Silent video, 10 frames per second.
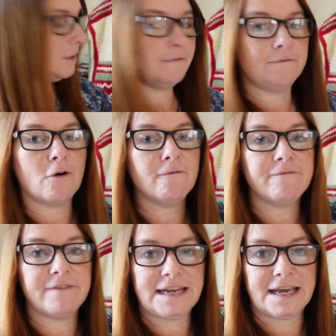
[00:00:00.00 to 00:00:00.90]
of
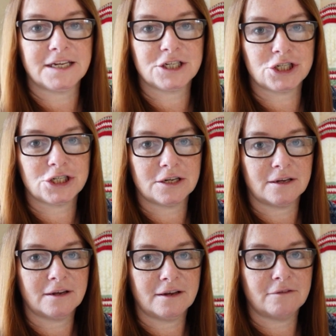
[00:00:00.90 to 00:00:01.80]
unfinished
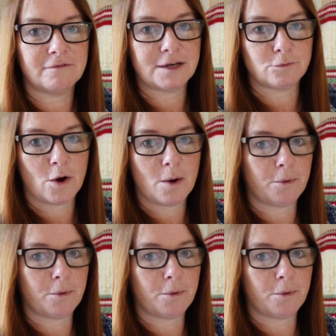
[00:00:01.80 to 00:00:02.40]
red work